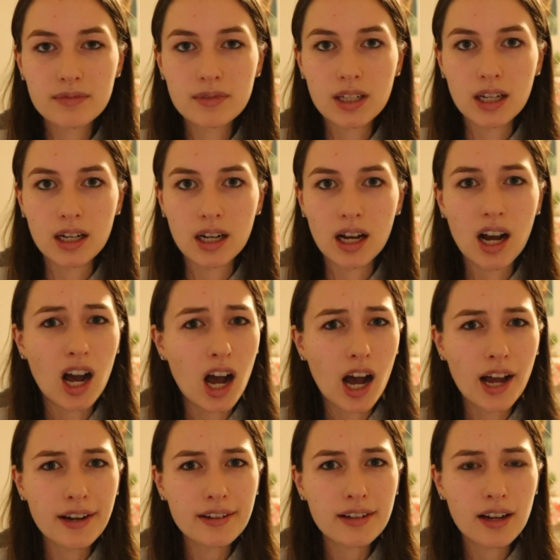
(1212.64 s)

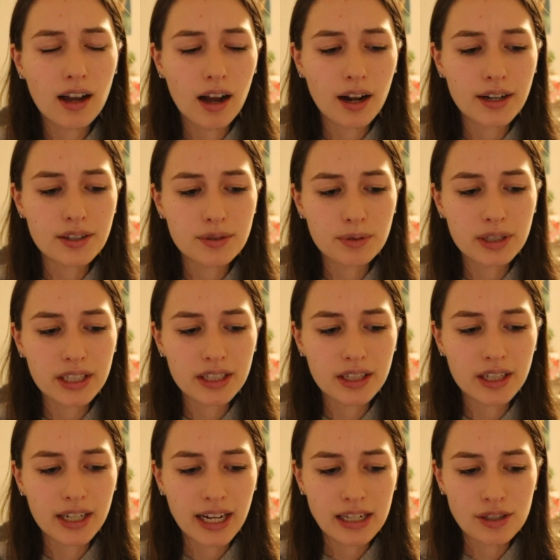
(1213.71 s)
Han. Han is really
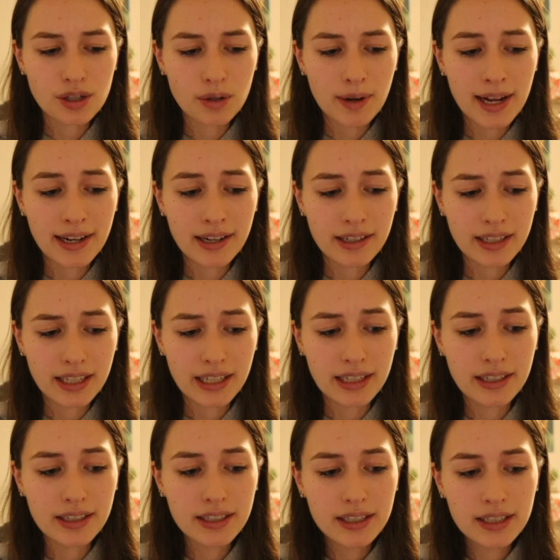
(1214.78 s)
good.
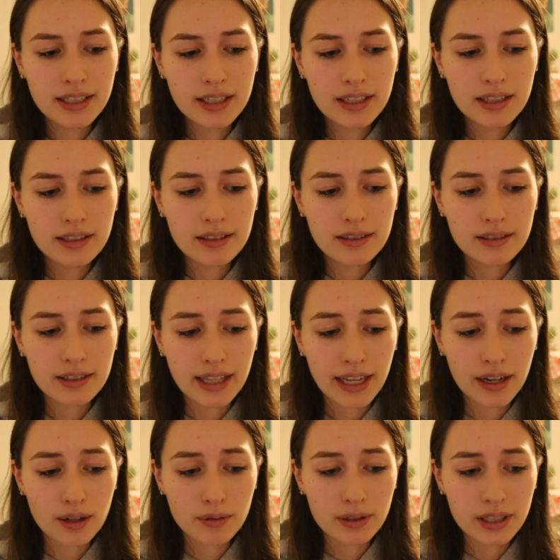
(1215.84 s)
Honne. They
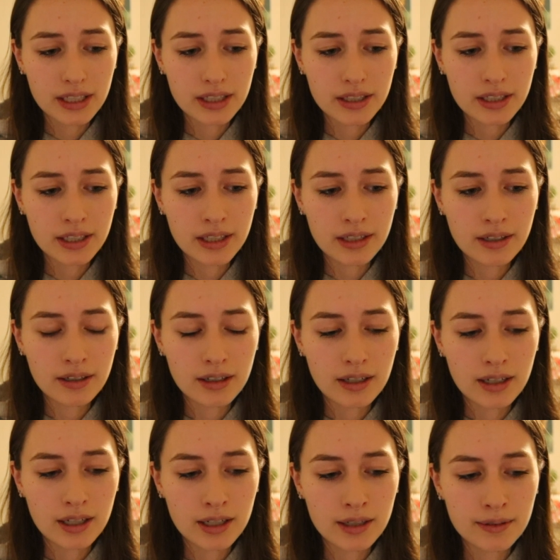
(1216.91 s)
are really good.
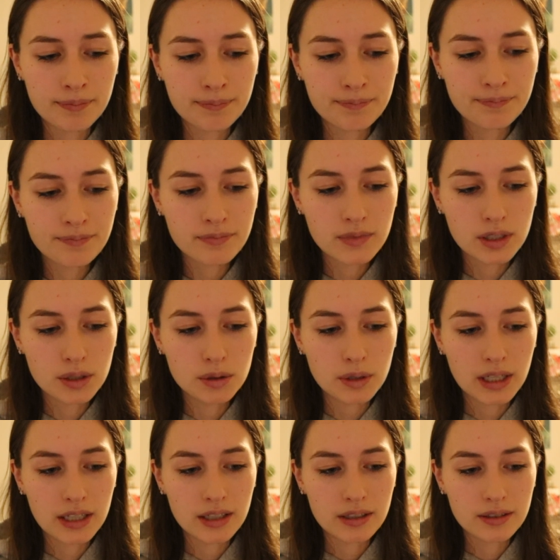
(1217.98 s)
Who
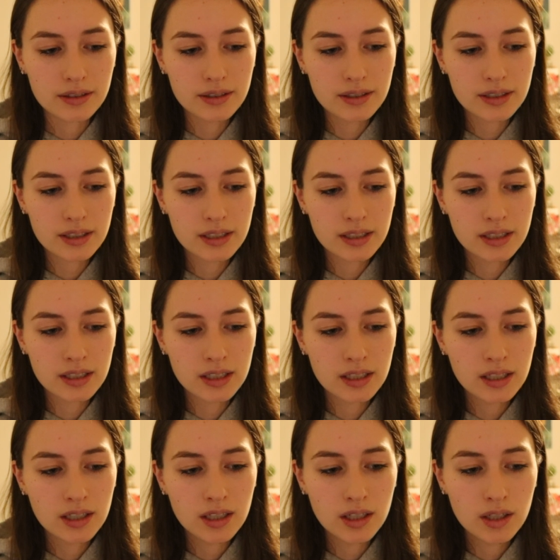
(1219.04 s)
else?
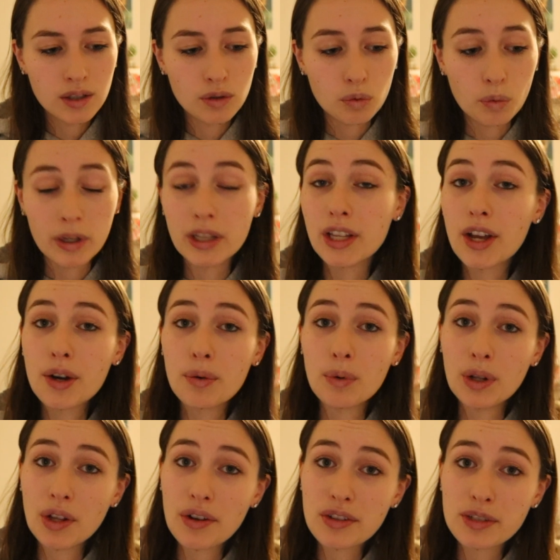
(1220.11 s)

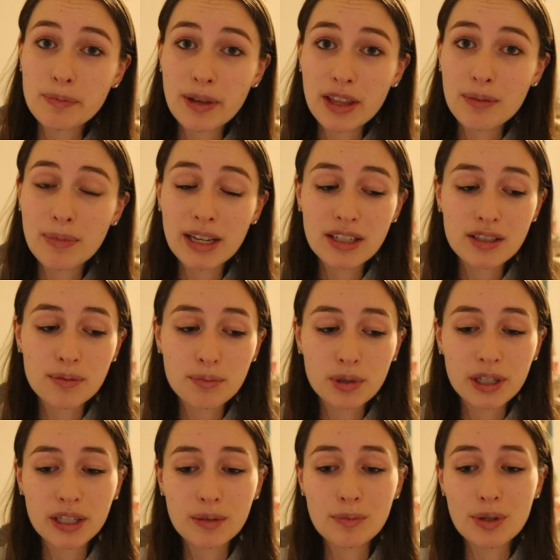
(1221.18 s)
Willow Smith makes some
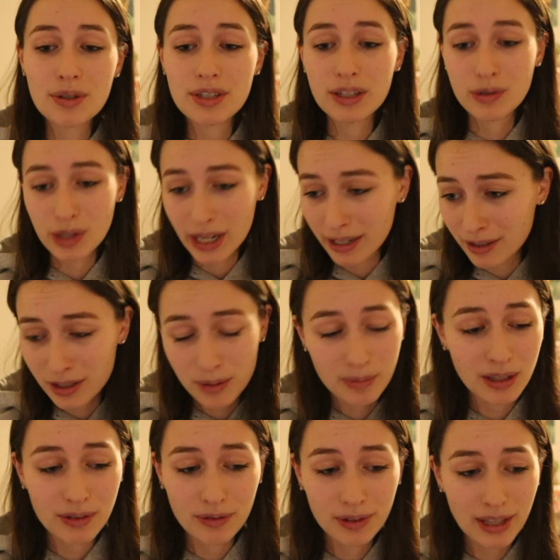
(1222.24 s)
pretty good music. Jaden
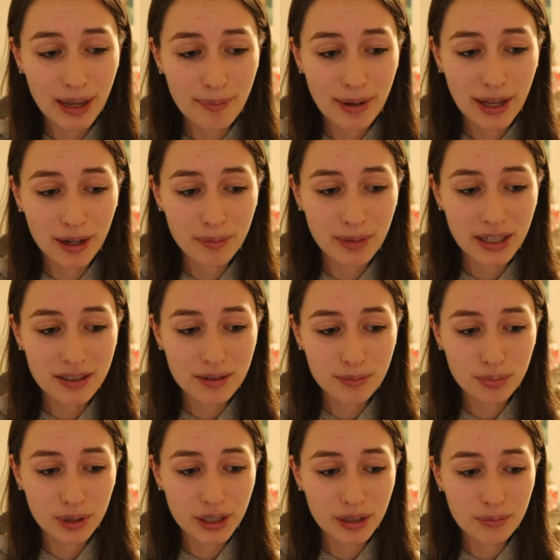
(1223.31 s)
Smith, for that matter, makes some
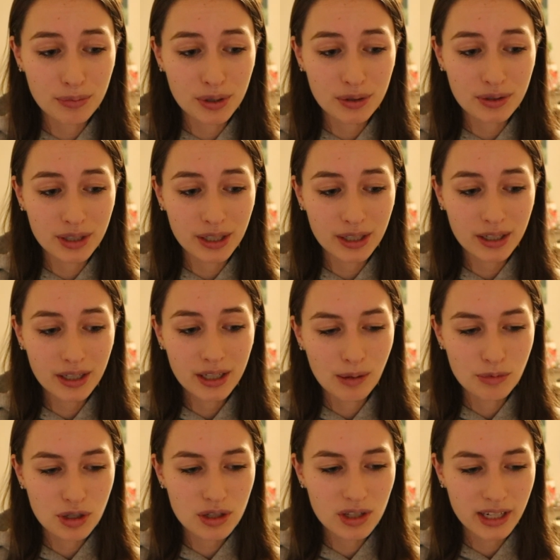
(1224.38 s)
pretty good music. I'm
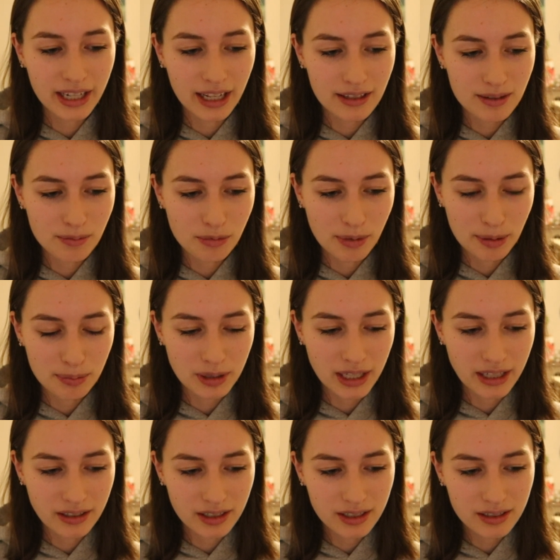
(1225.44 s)
just looking at some of my
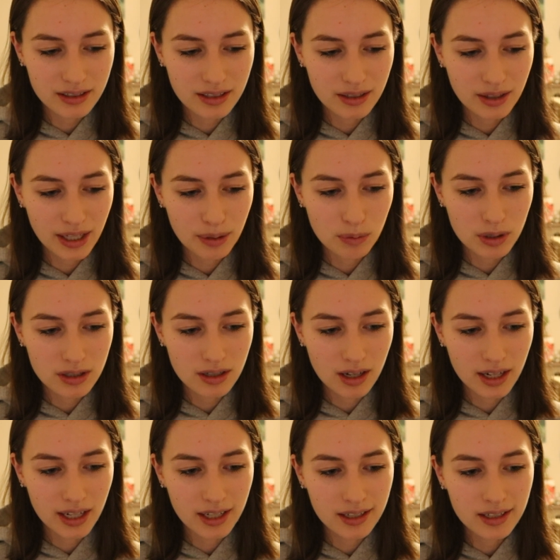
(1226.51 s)
playlists and like what's
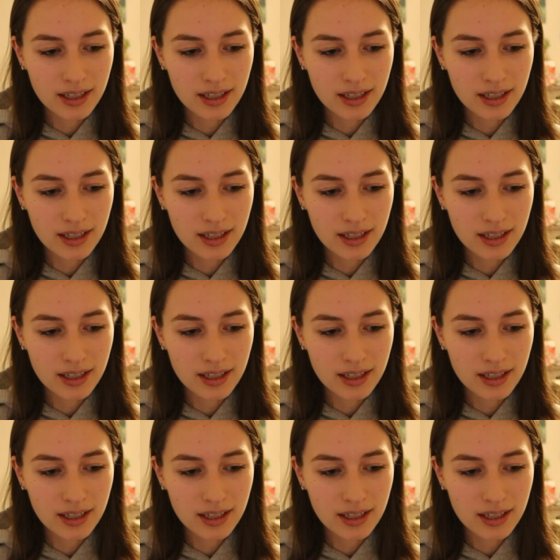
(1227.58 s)
on it.